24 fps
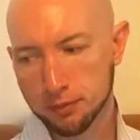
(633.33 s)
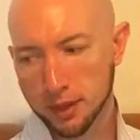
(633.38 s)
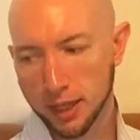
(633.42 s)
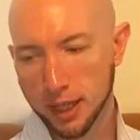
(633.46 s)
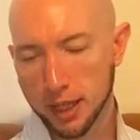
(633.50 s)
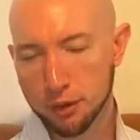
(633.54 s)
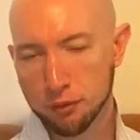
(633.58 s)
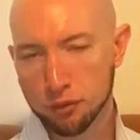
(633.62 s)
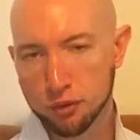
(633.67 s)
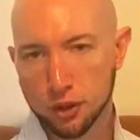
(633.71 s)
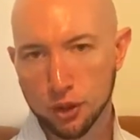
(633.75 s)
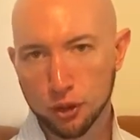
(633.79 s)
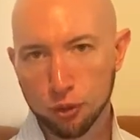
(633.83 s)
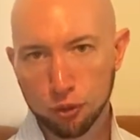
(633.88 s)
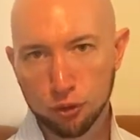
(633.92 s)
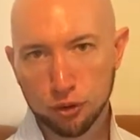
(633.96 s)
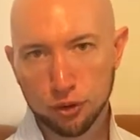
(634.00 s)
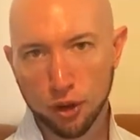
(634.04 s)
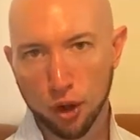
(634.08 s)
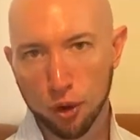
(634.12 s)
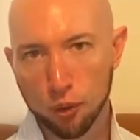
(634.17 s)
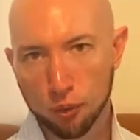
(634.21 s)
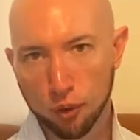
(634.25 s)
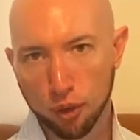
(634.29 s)
if you
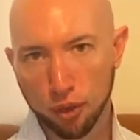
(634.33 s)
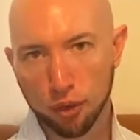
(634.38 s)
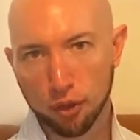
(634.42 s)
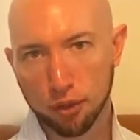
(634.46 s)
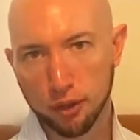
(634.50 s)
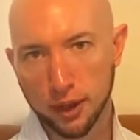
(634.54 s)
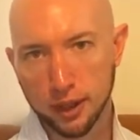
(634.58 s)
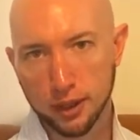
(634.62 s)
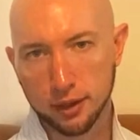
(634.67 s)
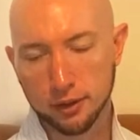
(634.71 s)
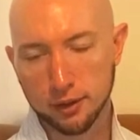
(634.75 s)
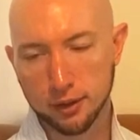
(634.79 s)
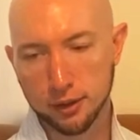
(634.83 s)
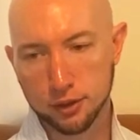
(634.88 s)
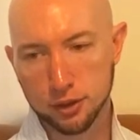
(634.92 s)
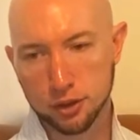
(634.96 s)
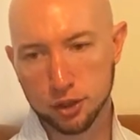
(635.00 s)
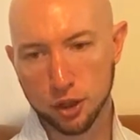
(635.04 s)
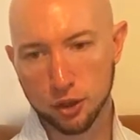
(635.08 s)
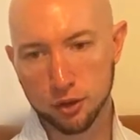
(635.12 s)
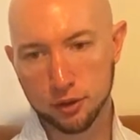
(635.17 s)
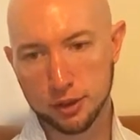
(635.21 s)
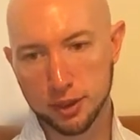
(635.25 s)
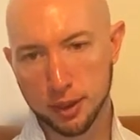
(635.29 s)
don't think that
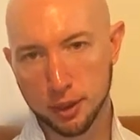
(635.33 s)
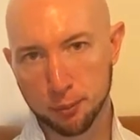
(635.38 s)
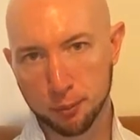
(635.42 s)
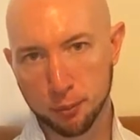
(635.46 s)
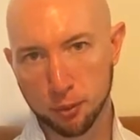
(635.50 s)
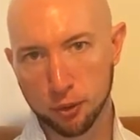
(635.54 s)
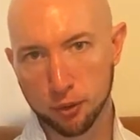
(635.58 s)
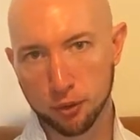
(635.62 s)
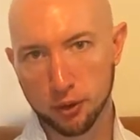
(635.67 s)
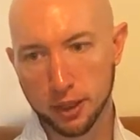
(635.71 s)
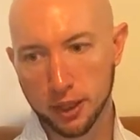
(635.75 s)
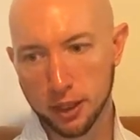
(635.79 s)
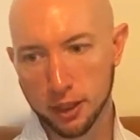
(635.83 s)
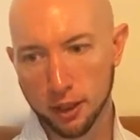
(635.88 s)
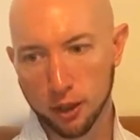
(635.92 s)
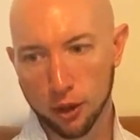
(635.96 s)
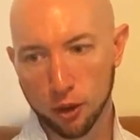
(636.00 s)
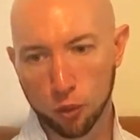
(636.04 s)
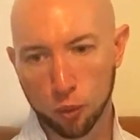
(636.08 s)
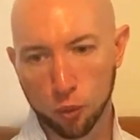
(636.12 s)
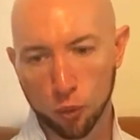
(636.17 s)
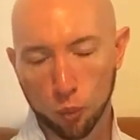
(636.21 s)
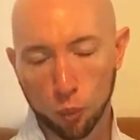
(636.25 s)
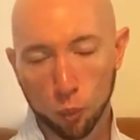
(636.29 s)
Jose
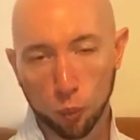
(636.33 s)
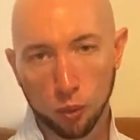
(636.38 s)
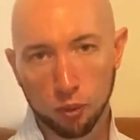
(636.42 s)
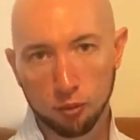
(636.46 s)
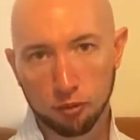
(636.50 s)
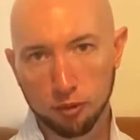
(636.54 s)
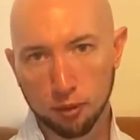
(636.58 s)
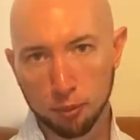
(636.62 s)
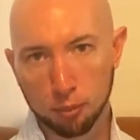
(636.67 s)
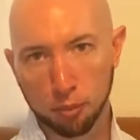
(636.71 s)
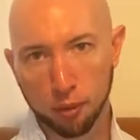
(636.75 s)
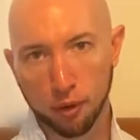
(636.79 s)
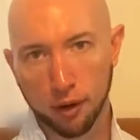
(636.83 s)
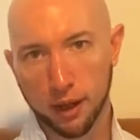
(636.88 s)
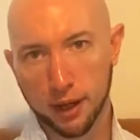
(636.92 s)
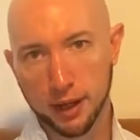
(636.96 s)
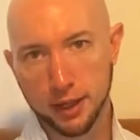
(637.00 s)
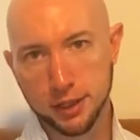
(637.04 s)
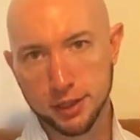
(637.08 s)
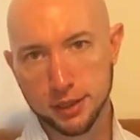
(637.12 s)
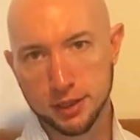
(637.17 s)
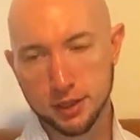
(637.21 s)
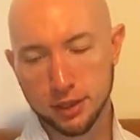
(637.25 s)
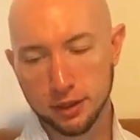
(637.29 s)
Mourinho, with the
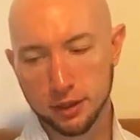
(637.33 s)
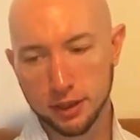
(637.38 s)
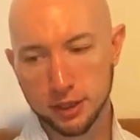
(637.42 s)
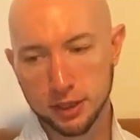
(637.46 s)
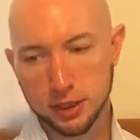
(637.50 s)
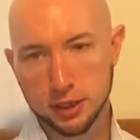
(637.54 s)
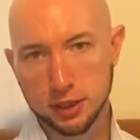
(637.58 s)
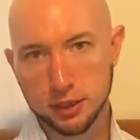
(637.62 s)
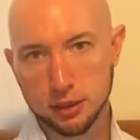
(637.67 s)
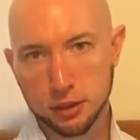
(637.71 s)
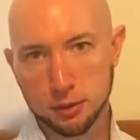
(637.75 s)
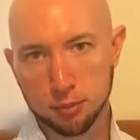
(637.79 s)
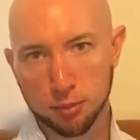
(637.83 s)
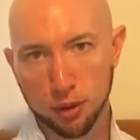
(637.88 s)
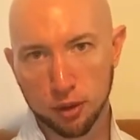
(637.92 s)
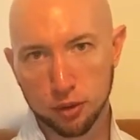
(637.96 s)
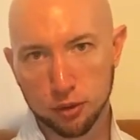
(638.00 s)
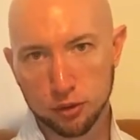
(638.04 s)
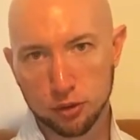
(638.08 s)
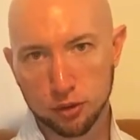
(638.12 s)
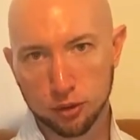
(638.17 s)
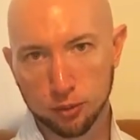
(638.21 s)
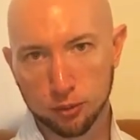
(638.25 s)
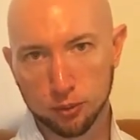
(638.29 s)
players at his
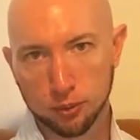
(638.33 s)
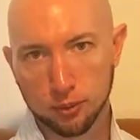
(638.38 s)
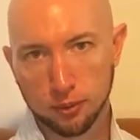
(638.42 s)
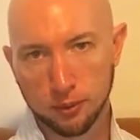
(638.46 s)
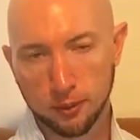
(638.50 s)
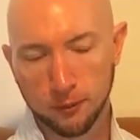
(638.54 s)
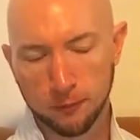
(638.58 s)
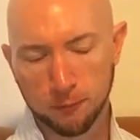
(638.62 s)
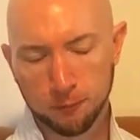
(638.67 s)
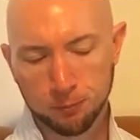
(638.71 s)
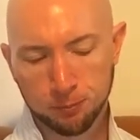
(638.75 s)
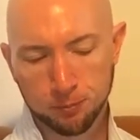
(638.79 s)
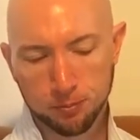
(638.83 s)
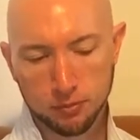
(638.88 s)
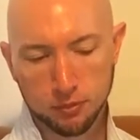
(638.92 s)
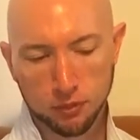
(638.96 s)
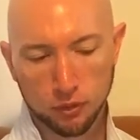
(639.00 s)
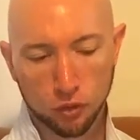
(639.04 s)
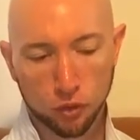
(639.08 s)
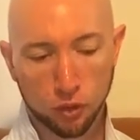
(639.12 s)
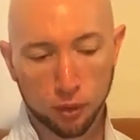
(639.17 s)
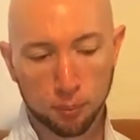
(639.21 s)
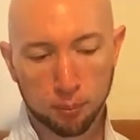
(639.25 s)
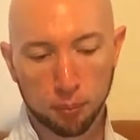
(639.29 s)
disposal,
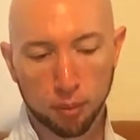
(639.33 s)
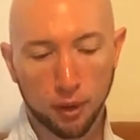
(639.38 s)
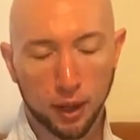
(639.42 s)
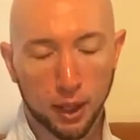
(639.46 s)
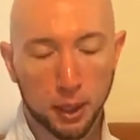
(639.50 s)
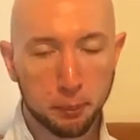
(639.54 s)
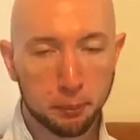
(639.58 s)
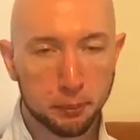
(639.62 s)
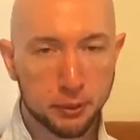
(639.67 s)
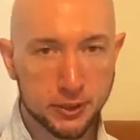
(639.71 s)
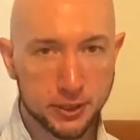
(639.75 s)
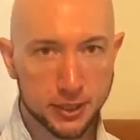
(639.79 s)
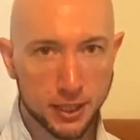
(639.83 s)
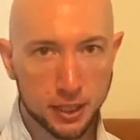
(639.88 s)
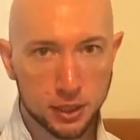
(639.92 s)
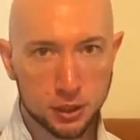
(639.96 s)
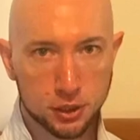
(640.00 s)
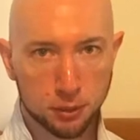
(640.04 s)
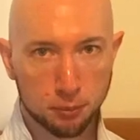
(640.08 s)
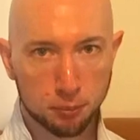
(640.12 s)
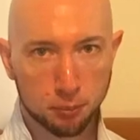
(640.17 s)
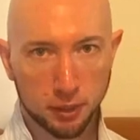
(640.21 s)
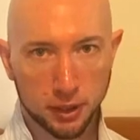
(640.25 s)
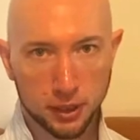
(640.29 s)
could play
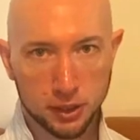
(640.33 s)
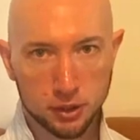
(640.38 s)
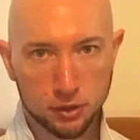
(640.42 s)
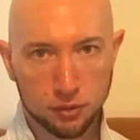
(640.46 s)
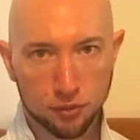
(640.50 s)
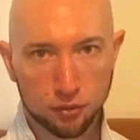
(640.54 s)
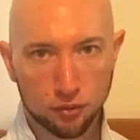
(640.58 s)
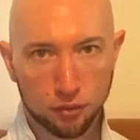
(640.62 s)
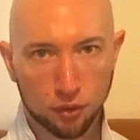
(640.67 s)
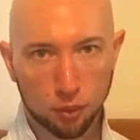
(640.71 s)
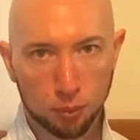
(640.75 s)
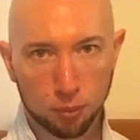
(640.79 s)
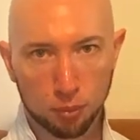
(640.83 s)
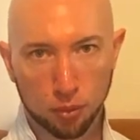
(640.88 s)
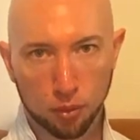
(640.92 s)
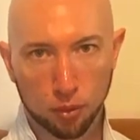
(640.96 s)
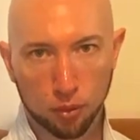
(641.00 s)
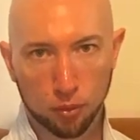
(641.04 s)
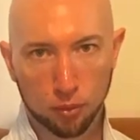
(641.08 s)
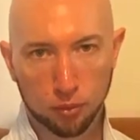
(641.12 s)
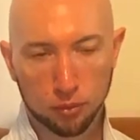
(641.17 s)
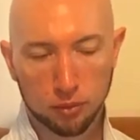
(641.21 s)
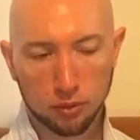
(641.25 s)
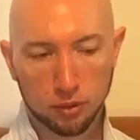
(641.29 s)
possession-based
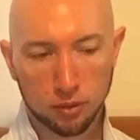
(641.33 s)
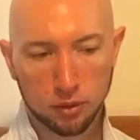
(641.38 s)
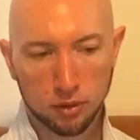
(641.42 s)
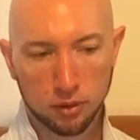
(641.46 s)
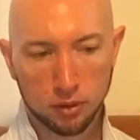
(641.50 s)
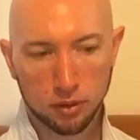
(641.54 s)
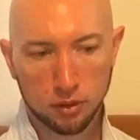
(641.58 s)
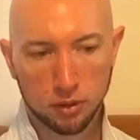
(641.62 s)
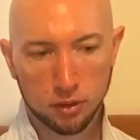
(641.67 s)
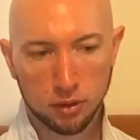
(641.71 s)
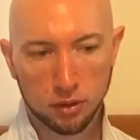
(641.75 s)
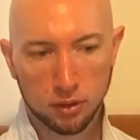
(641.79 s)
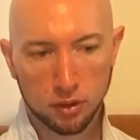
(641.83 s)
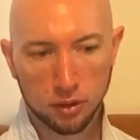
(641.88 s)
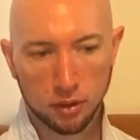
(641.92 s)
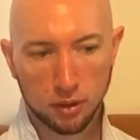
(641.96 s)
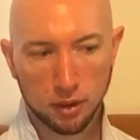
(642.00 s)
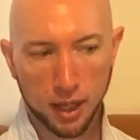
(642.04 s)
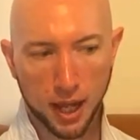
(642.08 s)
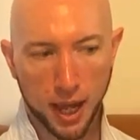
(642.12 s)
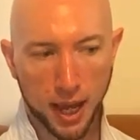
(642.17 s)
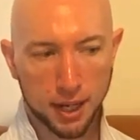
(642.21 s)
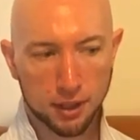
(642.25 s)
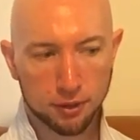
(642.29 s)
football
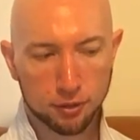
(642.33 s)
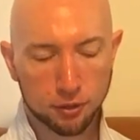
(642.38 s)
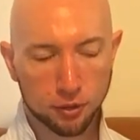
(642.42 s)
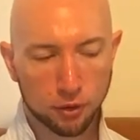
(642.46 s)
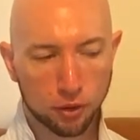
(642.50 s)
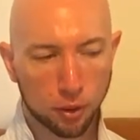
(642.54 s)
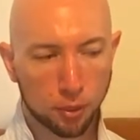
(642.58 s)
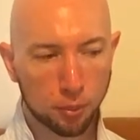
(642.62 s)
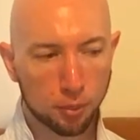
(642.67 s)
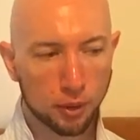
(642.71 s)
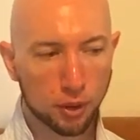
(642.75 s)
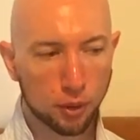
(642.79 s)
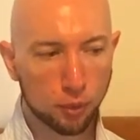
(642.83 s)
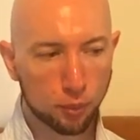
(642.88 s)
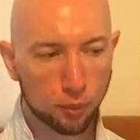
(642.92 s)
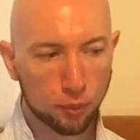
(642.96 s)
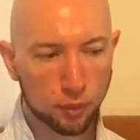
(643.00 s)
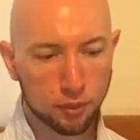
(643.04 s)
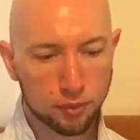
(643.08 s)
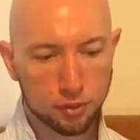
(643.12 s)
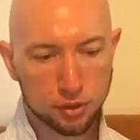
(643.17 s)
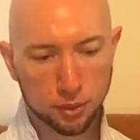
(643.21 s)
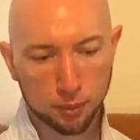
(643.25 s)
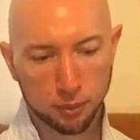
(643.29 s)
after coming up
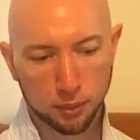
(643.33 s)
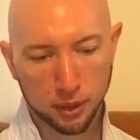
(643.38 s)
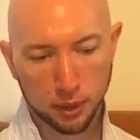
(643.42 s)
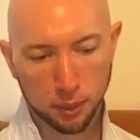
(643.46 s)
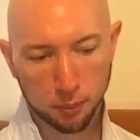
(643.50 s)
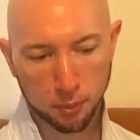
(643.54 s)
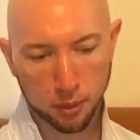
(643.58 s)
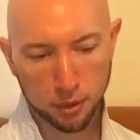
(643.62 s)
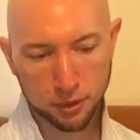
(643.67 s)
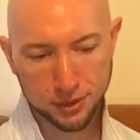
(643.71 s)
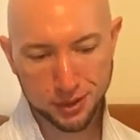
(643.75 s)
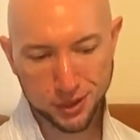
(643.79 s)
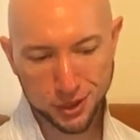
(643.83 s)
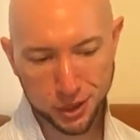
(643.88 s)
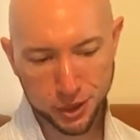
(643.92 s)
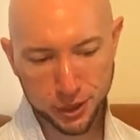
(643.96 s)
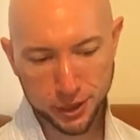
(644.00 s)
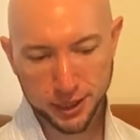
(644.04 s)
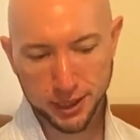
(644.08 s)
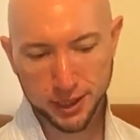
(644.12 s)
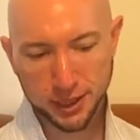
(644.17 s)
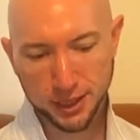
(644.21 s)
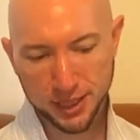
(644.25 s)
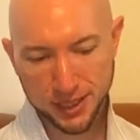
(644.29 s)
with some of the most
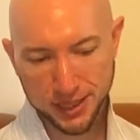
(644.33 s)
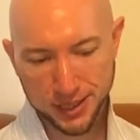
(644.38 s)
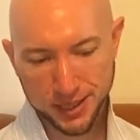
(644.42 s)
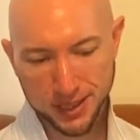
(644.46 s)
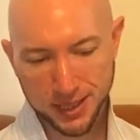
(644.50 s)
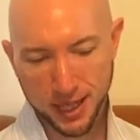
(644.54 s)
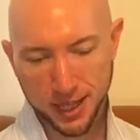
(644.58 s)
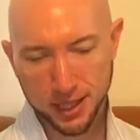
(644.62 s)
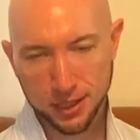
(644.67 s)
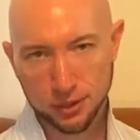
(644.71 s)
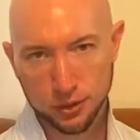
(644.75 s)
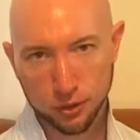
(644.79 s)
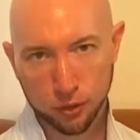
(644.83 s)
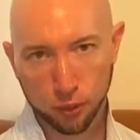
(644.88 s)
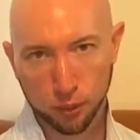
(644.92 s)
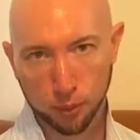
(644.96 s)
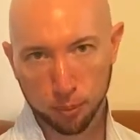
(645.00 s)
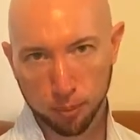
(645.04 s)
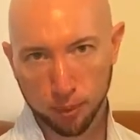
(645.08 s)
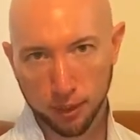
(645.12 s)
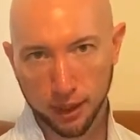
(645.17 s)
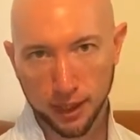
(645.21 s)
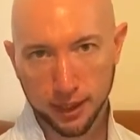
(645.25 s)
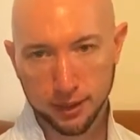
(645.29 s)
genius tactical
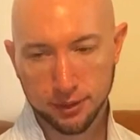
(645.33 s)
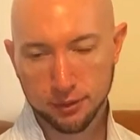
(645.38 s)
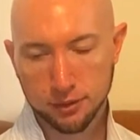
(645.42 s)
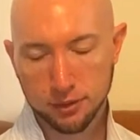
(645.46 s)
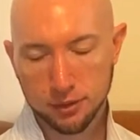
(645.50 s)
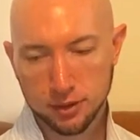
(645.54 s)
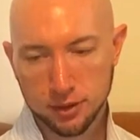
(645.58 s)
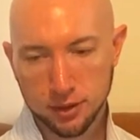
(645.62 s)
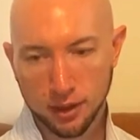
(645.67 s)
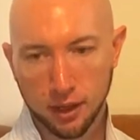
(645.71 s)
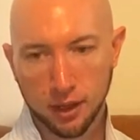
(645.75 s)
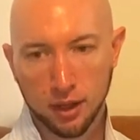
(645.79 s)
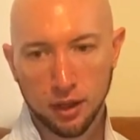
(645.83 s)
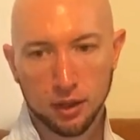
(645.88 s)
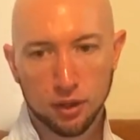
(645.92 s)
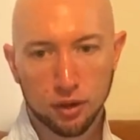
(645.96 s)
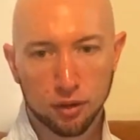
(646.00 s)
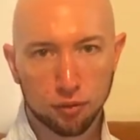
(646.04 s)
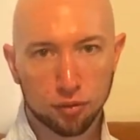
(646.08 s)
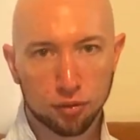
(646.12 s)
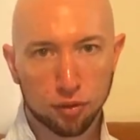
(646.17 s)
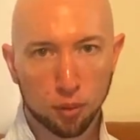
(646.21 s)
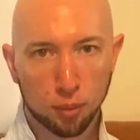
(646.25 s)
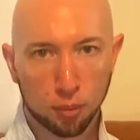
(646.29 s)
plans
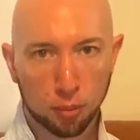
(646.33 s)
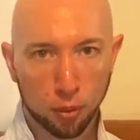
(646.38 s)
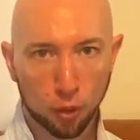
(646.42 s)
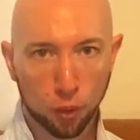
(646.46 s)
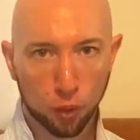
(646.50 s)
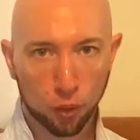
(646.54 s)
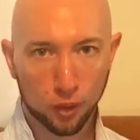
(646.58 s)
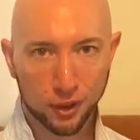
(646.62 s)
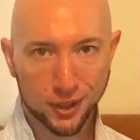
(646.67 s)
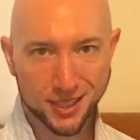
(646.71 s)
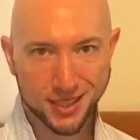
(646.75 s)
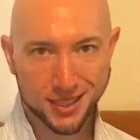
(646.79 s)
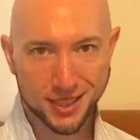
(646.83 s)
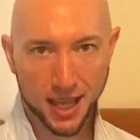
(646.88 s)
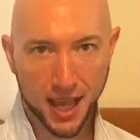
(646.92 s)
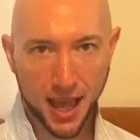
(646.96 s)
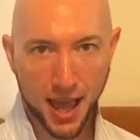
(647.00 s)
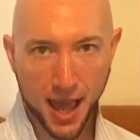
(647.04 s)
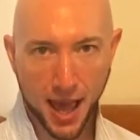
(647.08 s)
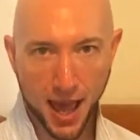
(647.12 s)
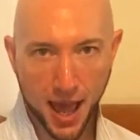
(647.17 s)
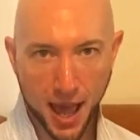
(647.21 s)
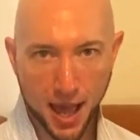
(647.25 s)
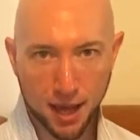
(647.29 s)
that football has
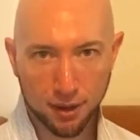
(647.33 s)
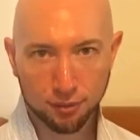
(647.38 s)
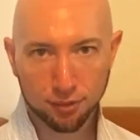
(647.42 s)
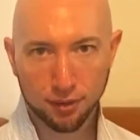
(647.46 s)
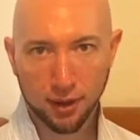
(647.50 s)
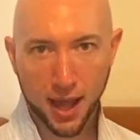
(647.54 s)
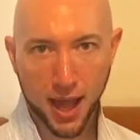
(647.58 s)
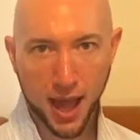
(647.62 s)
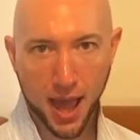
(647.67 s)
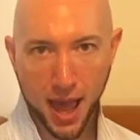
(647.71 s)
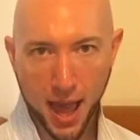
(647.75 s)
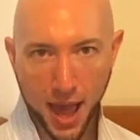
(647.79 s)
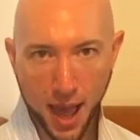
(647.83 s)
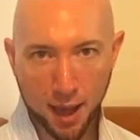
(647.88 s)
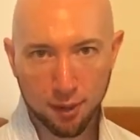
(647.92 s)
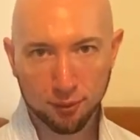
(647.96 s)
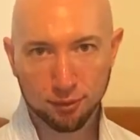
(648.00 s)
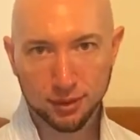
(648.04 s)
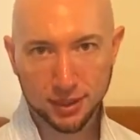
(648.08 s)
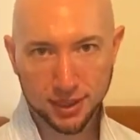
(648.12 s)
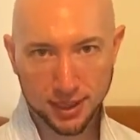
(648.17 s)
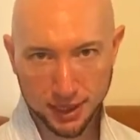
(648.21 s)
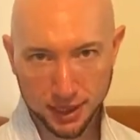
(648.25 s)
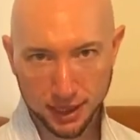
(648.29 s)

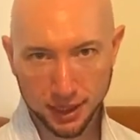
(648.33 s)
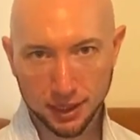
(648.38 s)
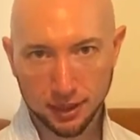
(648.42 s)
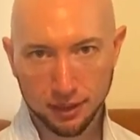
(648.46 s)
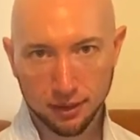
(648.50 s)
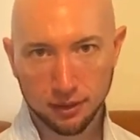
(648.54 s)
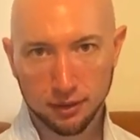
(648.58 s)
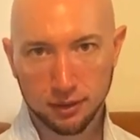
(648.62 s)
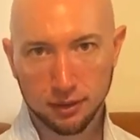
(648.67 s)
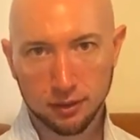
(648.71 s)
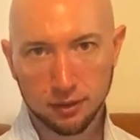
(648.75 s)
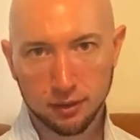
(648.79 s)
ever seen.